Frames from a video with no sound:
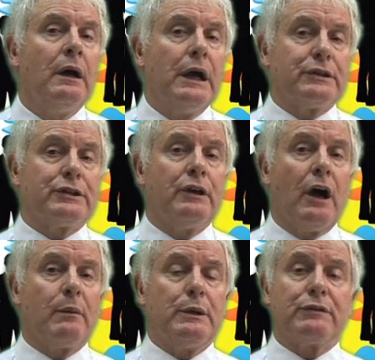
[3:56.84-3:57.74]
It's a
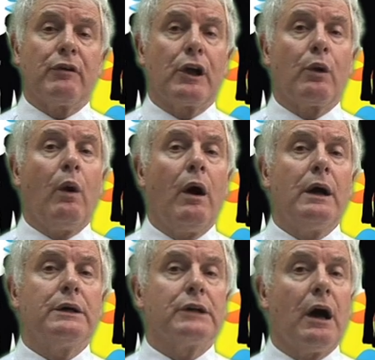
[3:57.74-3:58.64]
night when it's very
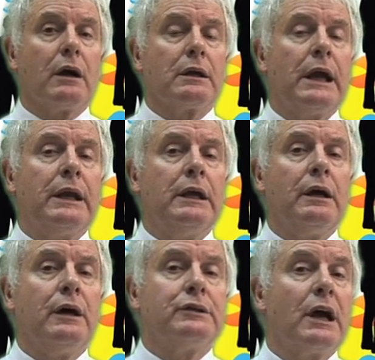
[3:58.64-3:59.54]
quiet, hardly any
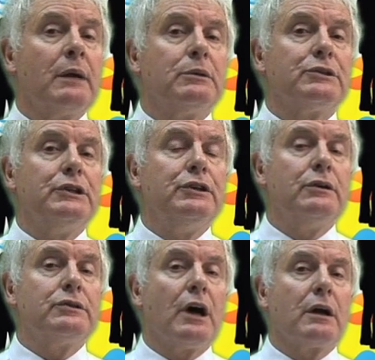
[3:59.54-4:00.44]
tables in
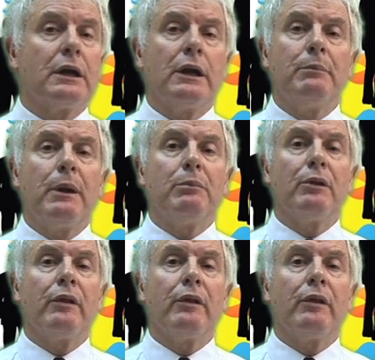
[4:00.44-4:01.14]
use, hardly any people